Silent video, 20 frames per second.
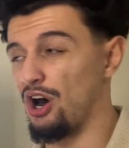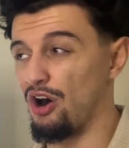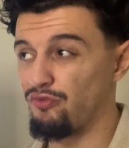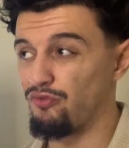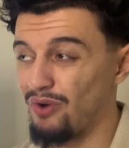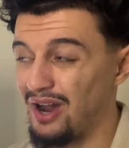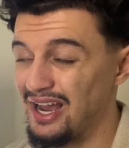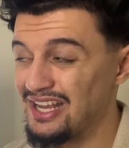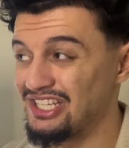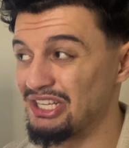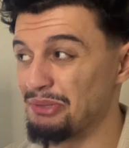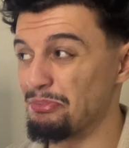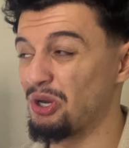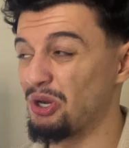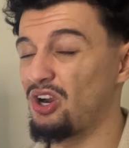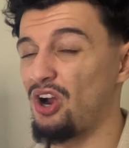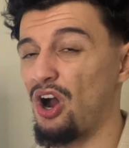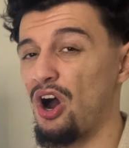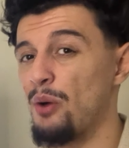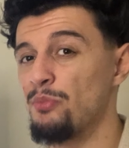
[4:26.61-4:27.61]
Otherwise, it
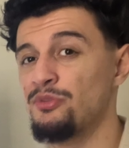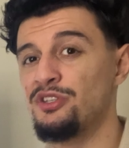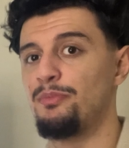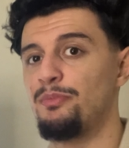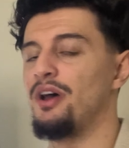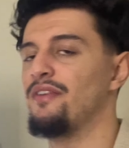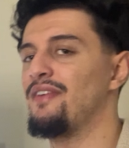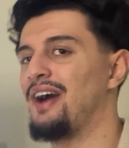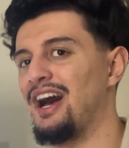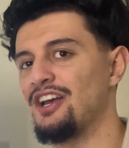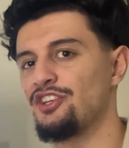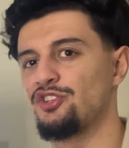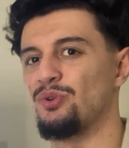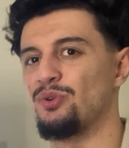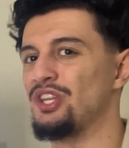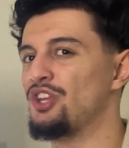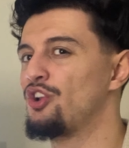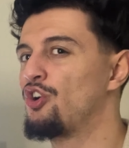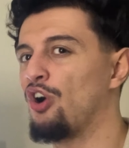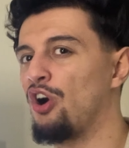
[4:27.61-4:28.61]
becomes a bit of a hassle,
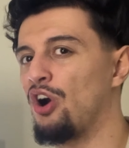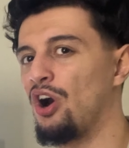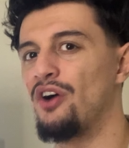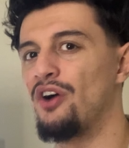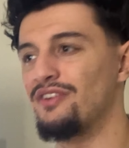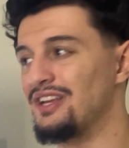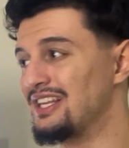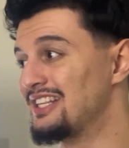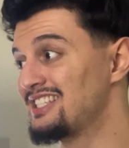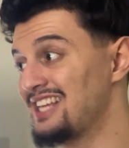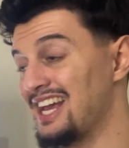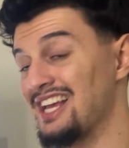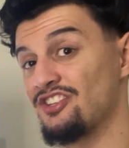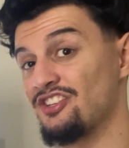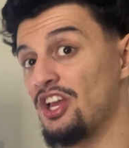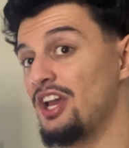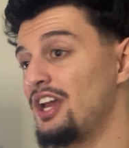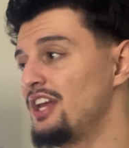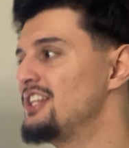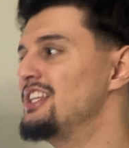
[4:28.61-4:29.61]
and you can't really
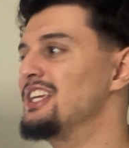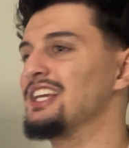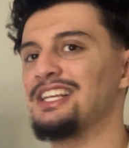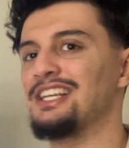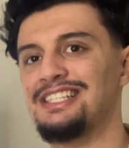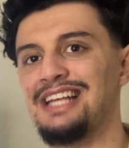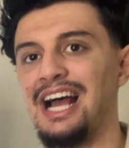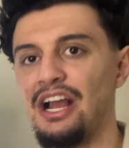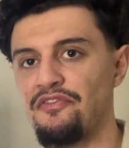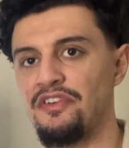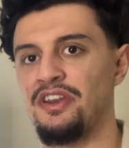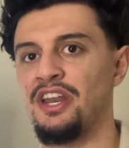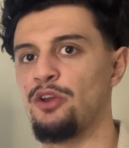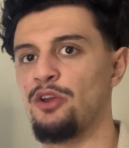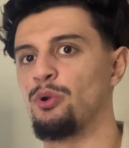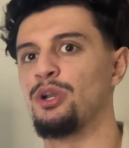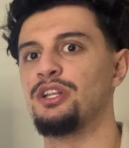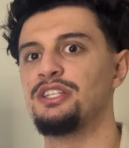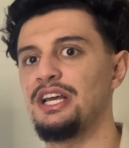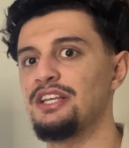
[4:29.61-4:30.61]
test the exact thing that
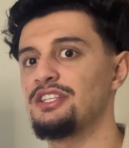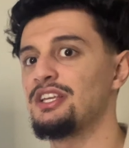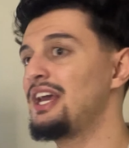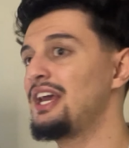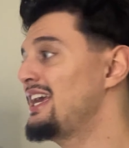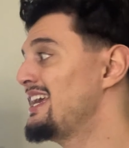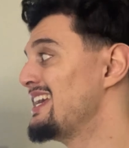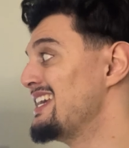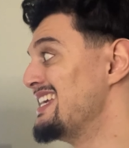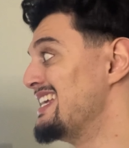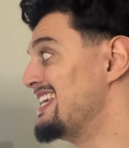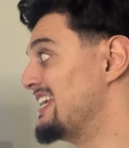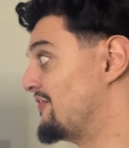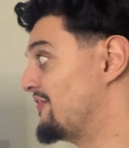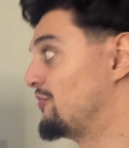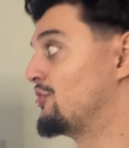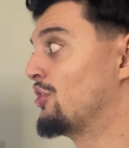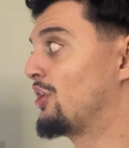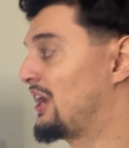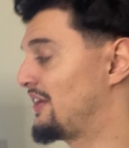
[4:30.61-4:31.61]
you want to test
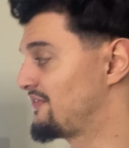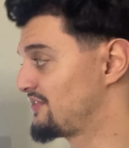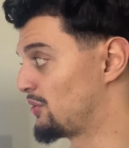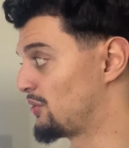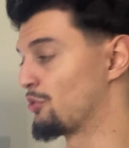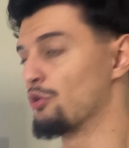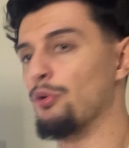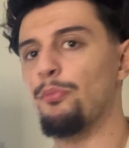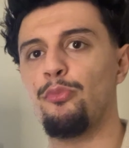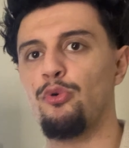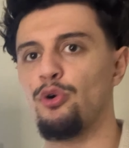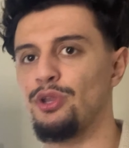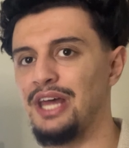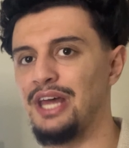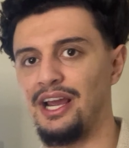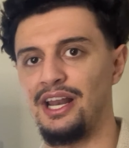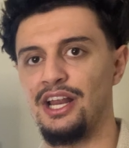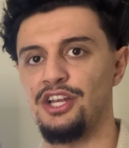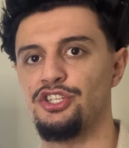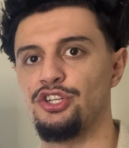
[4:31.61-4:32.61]
if you don't have someone on board
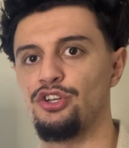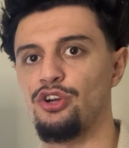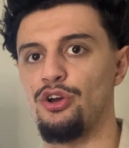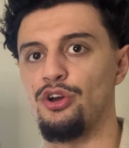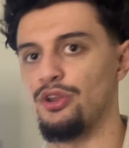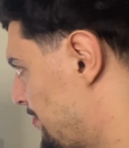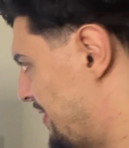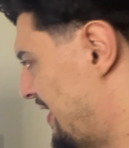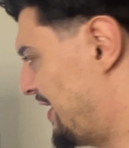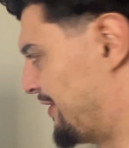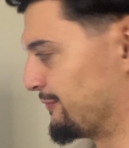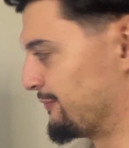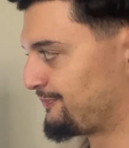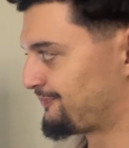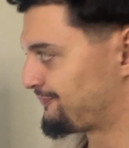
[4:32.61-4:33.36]
that can actually code. But now,